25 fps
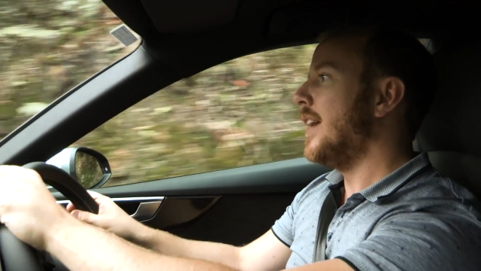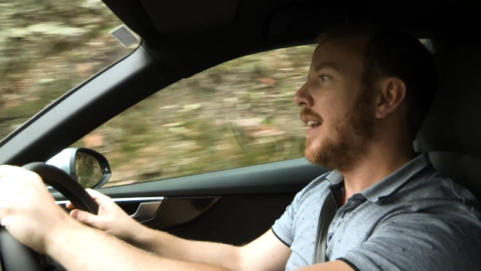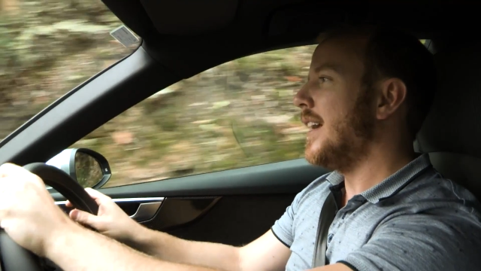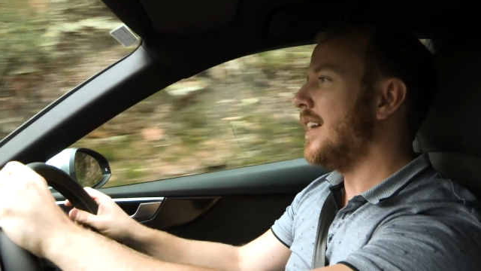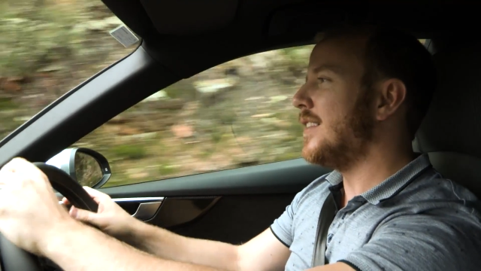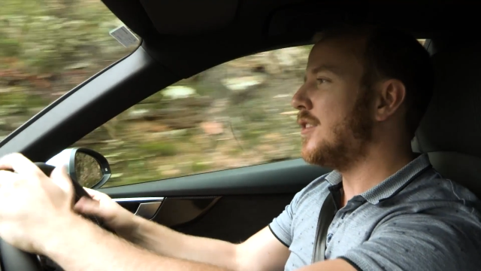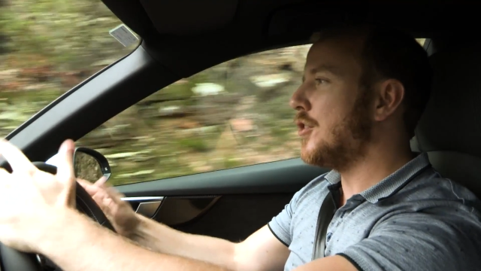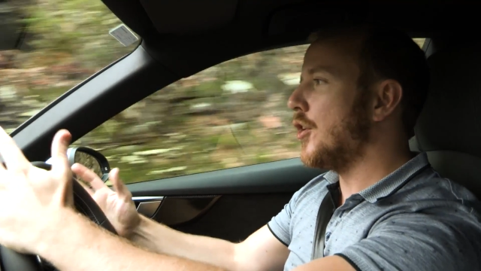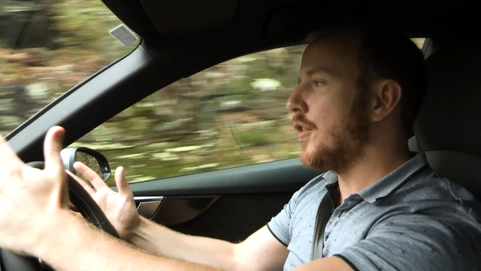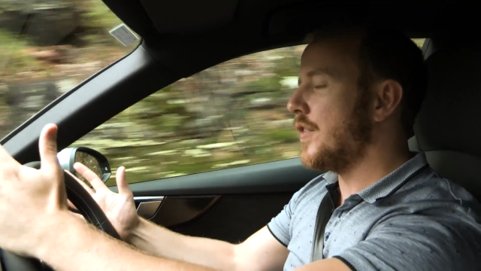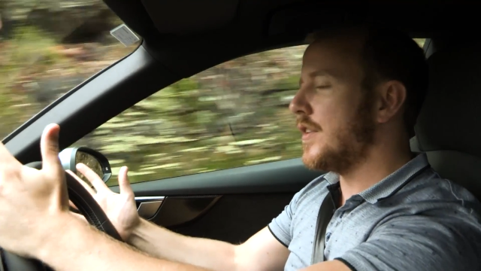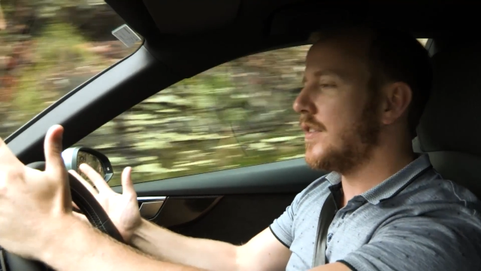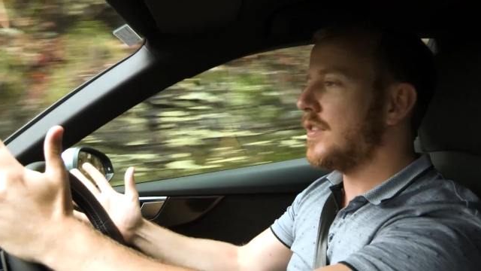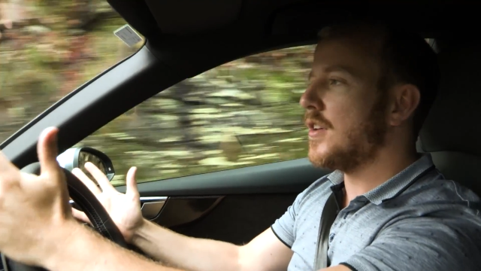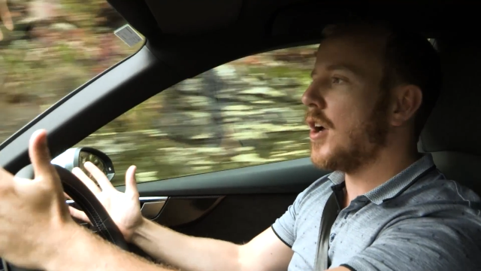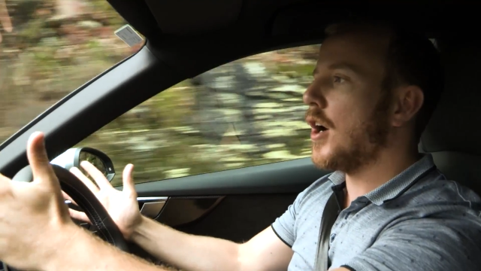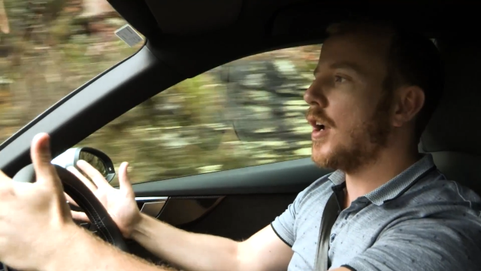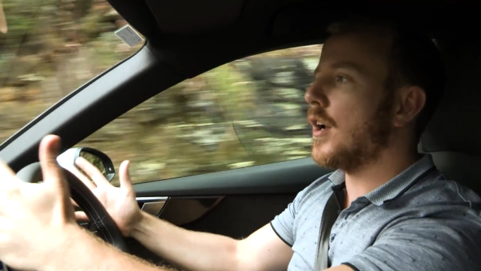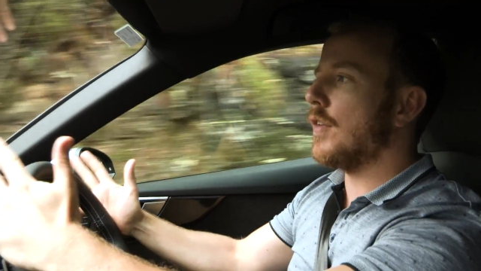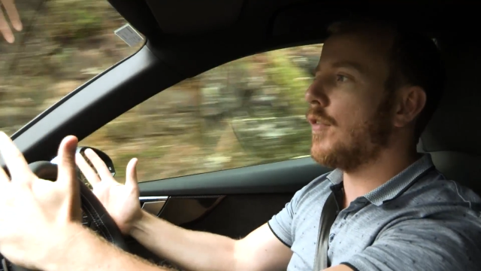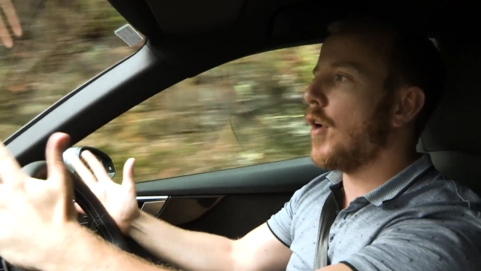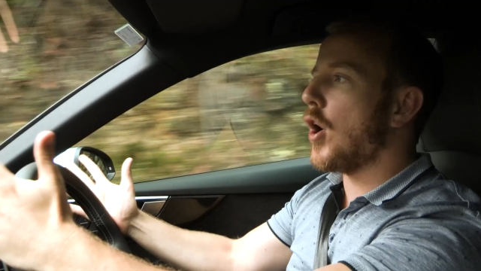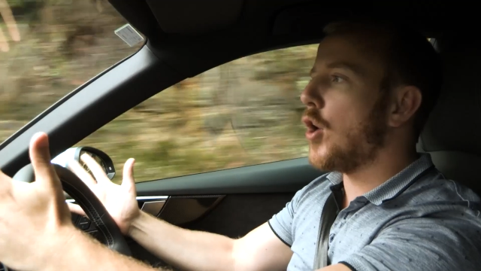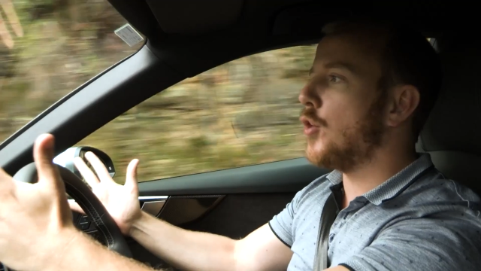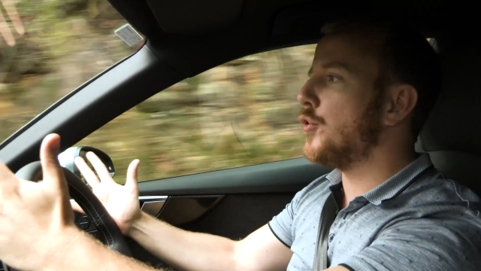it's got this
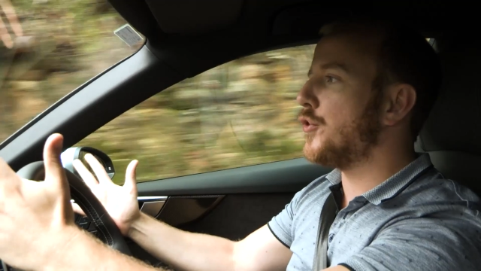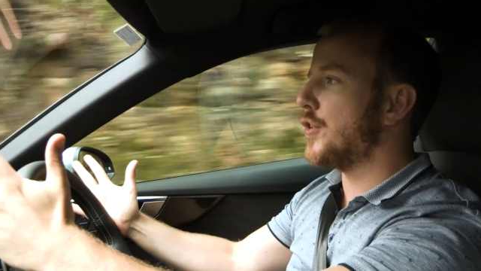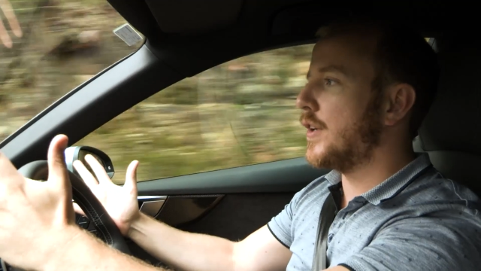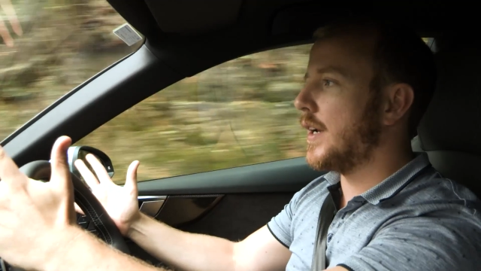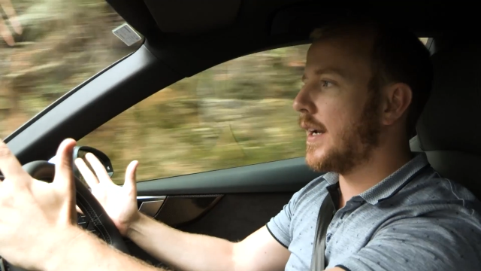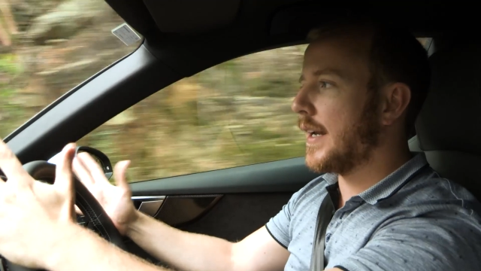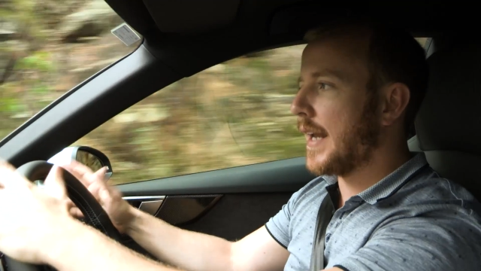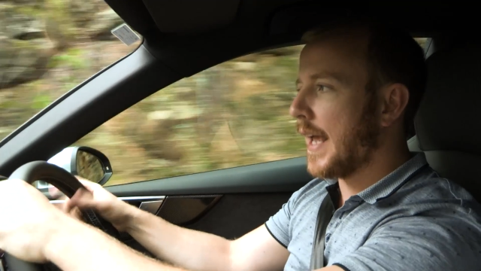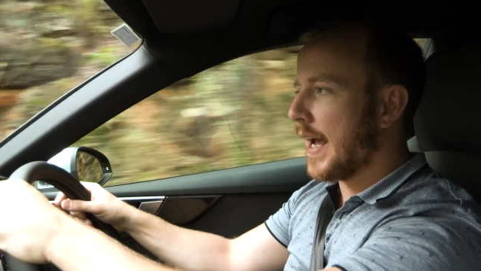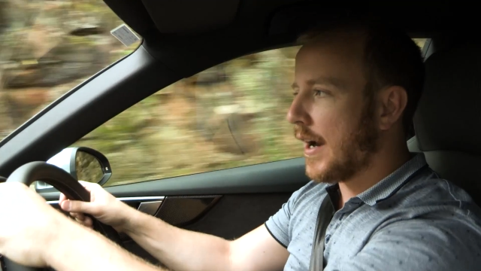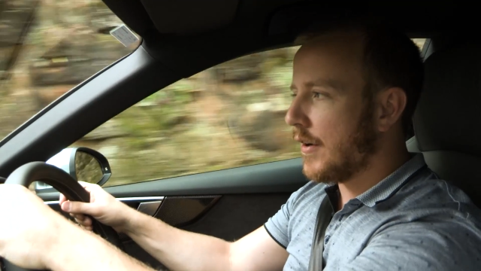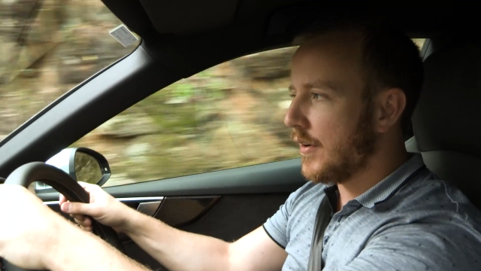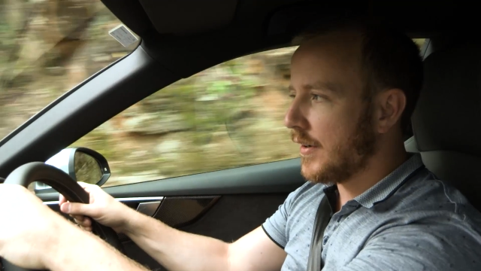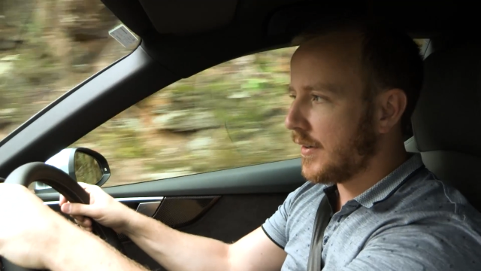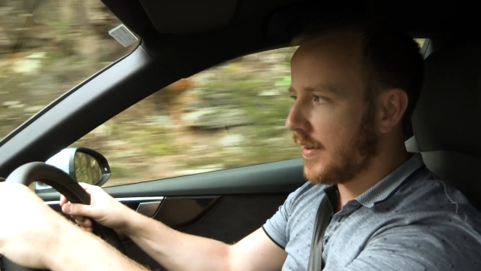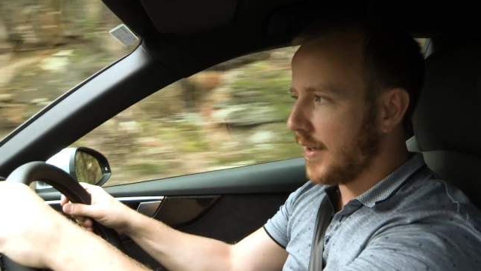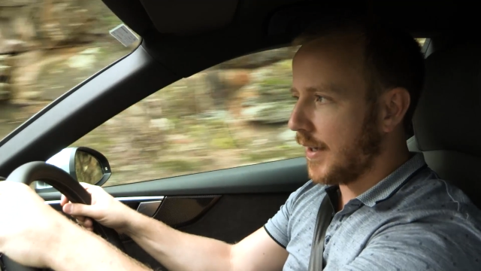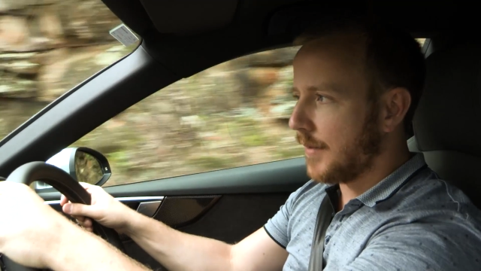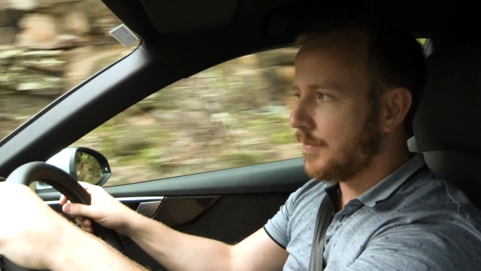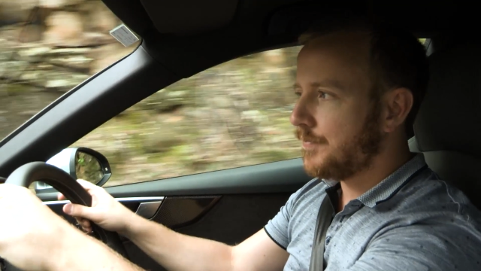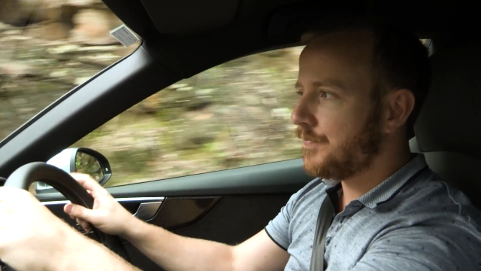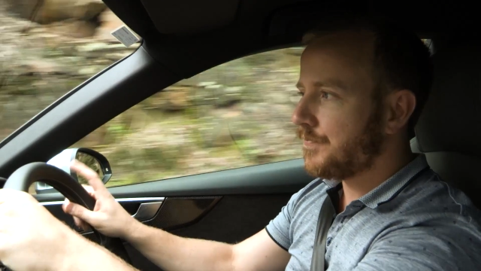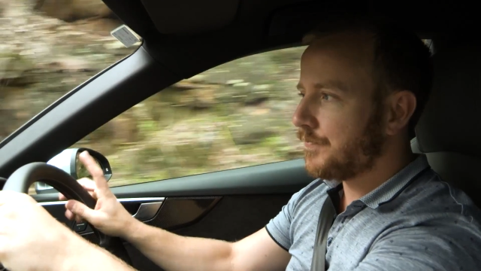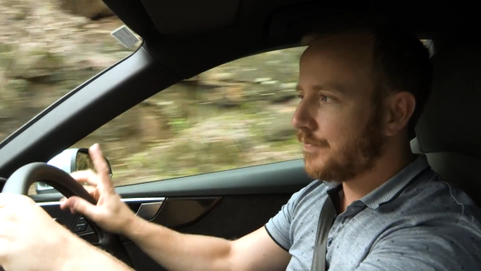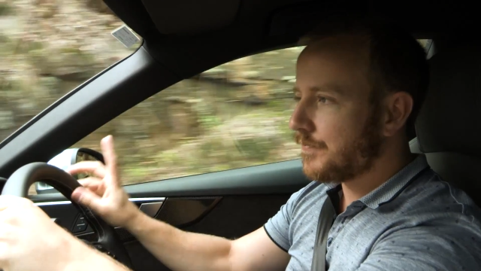kind of alternate character,